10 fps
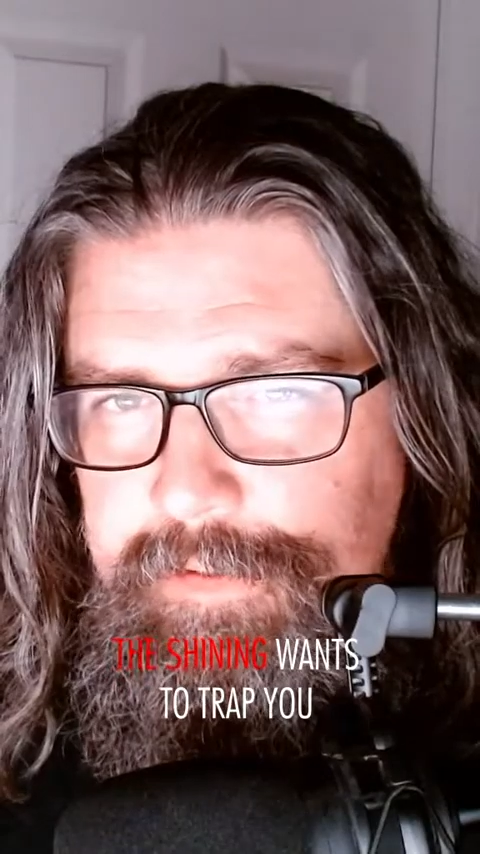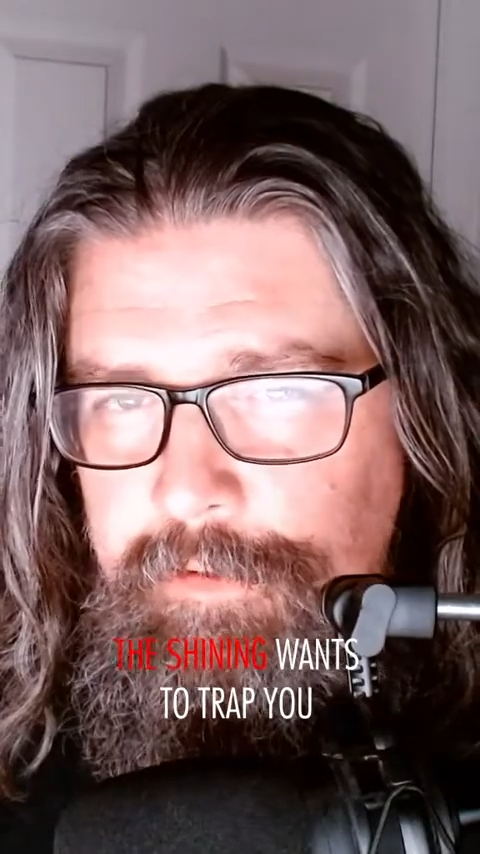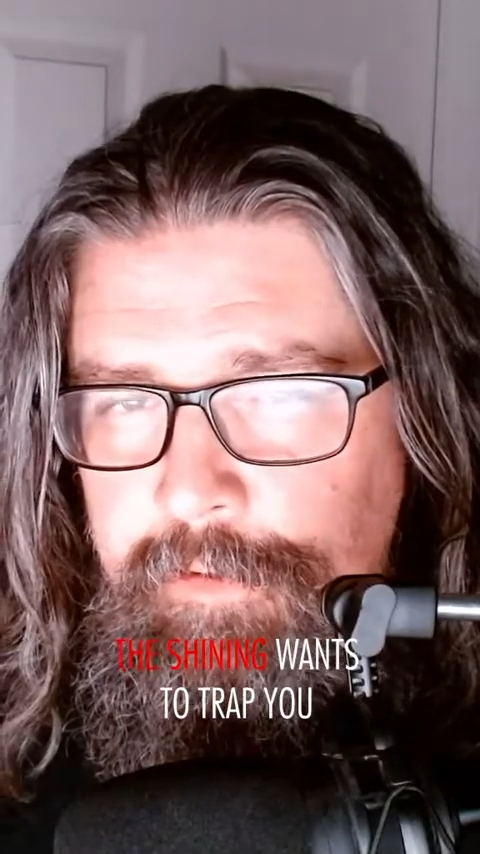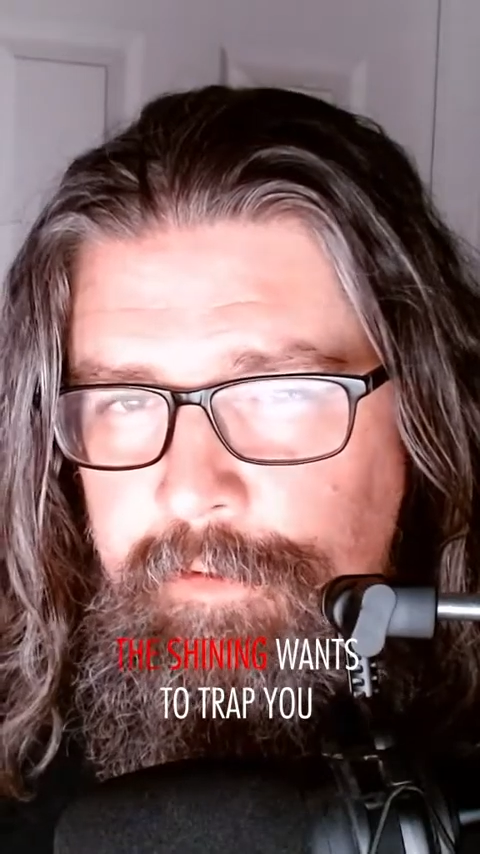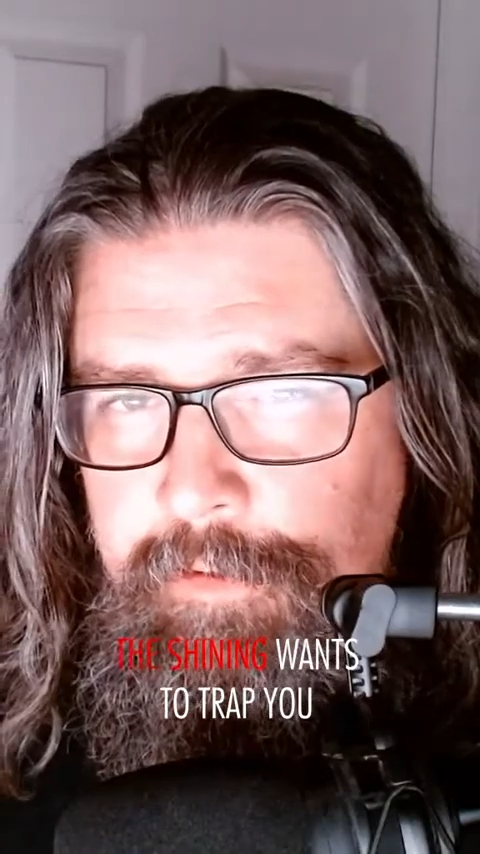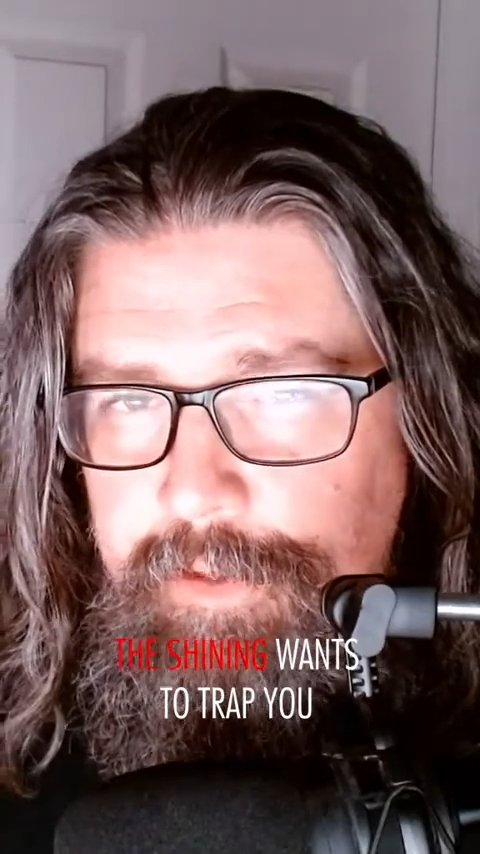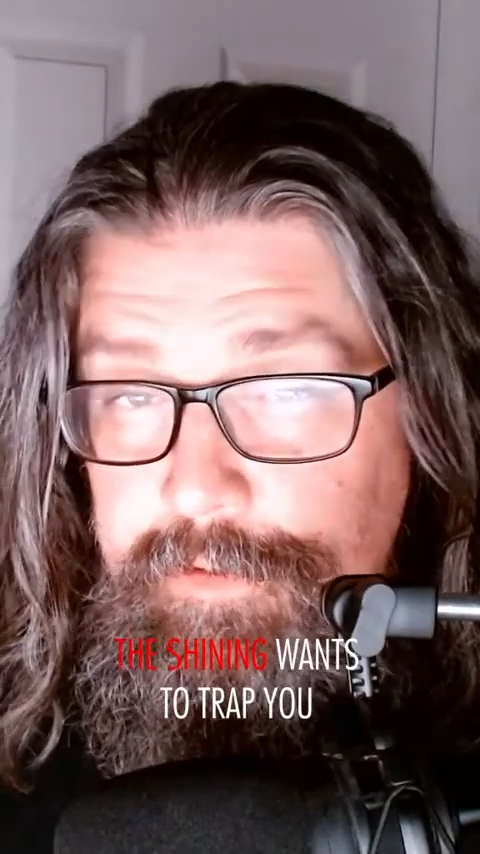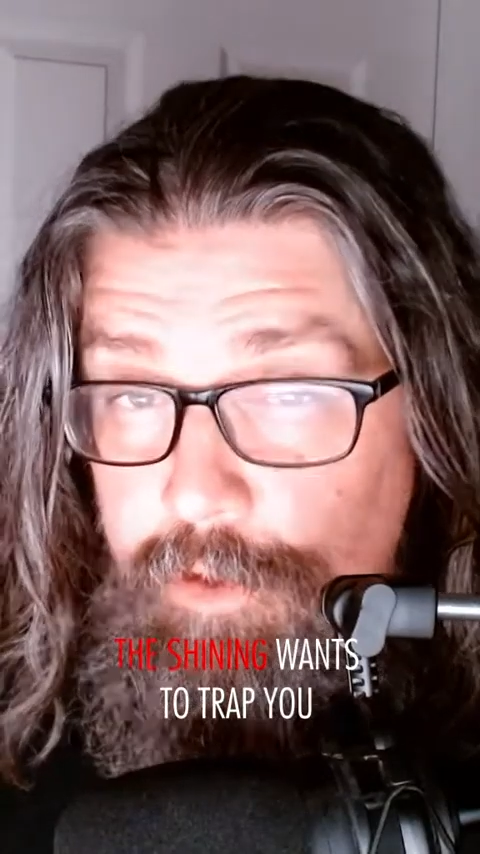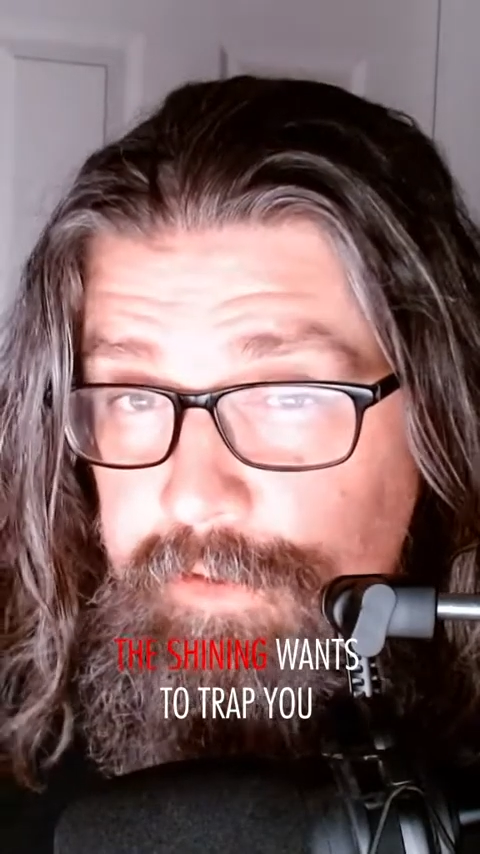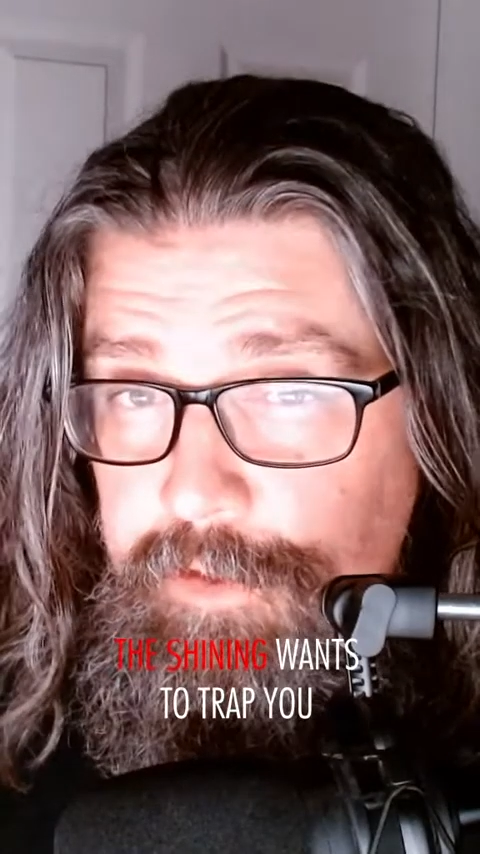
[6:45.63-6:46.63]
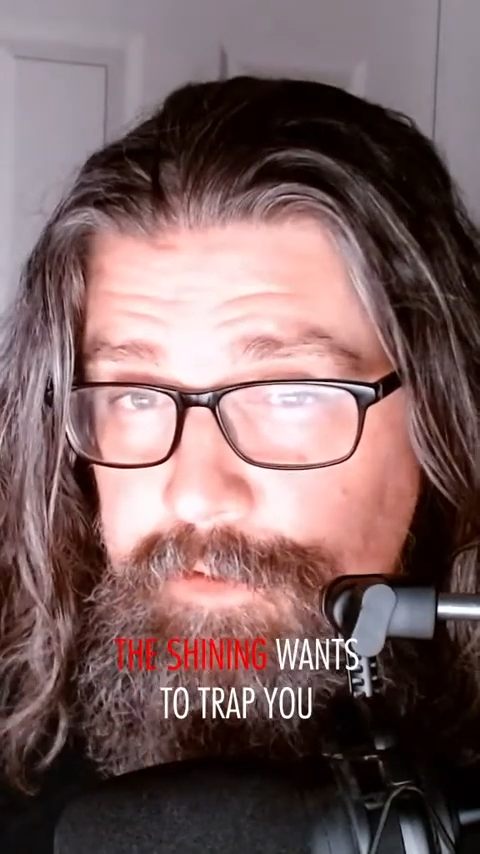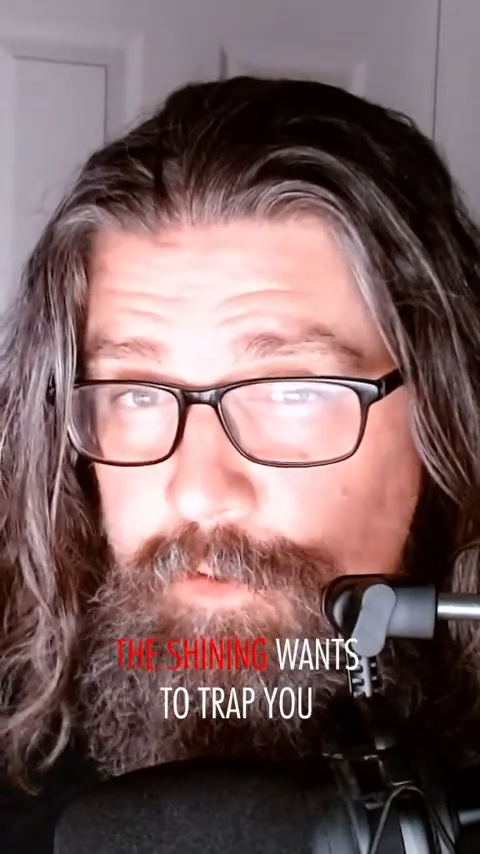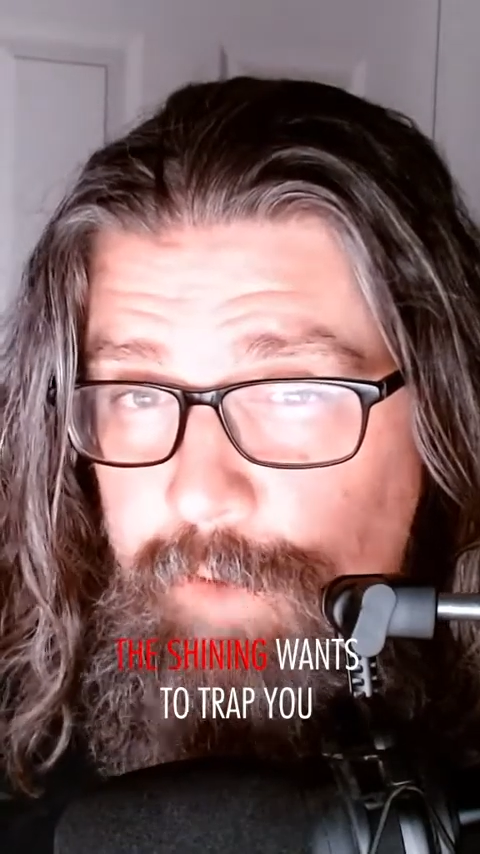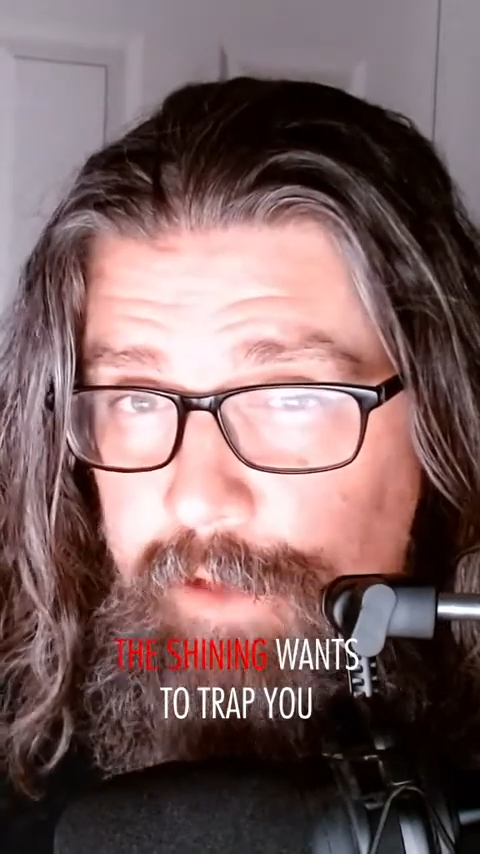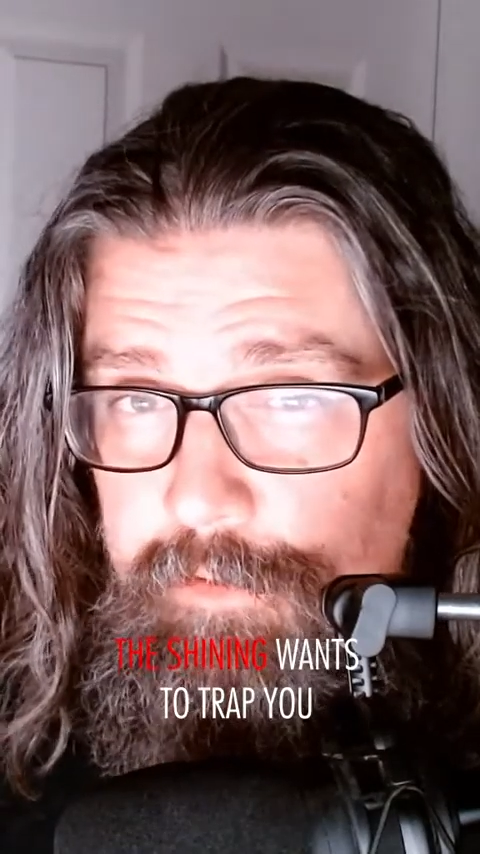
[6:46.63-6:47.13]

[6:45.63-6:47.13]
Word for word: this As long as there's no